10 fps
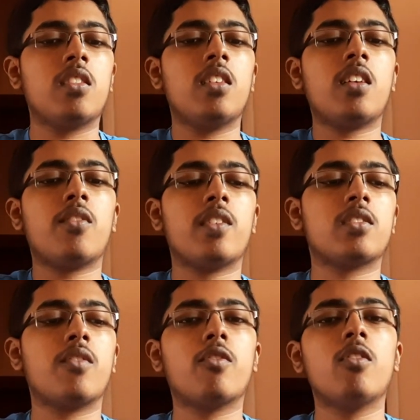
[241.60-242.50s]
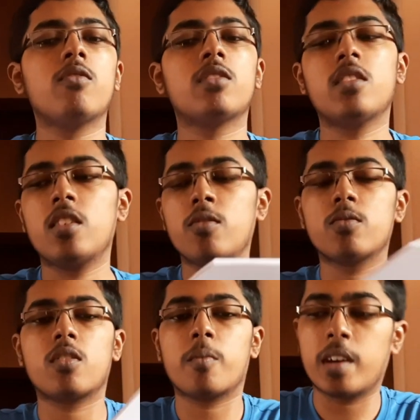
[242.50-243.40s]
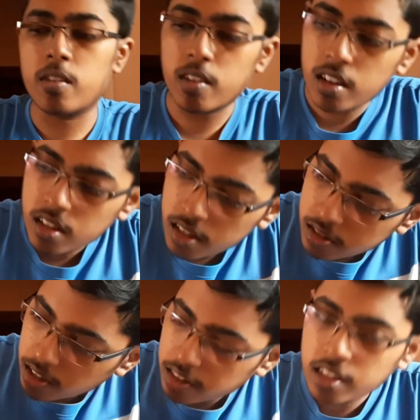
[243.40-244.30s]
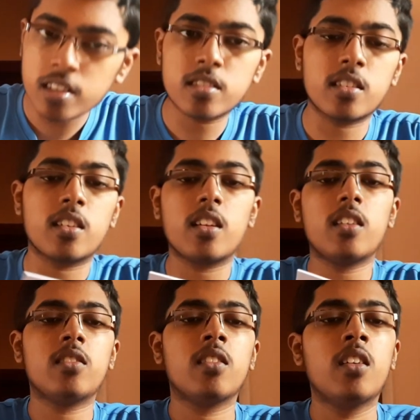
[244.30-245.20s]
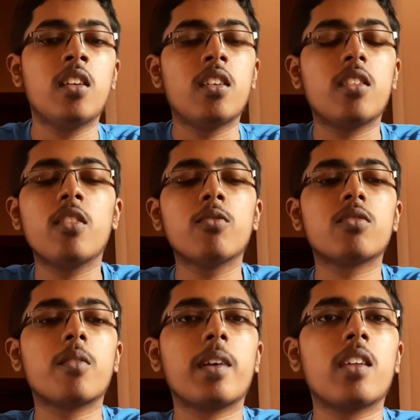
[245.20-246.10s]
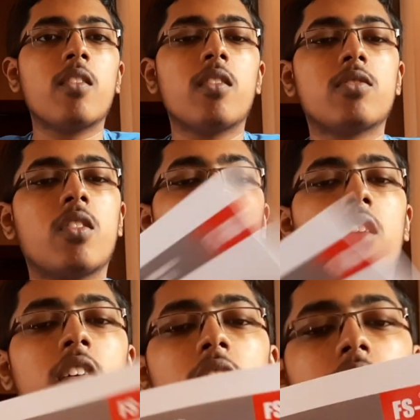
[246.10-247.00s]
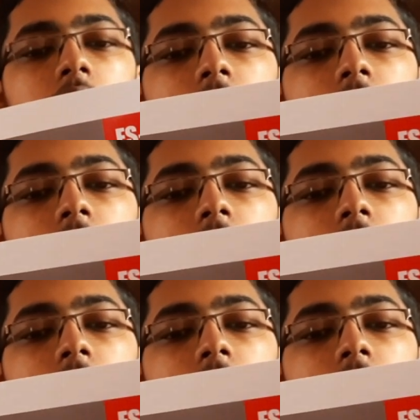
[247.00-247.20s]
here first of all you see the user manual. There's nothing inside it. The user manual is over here.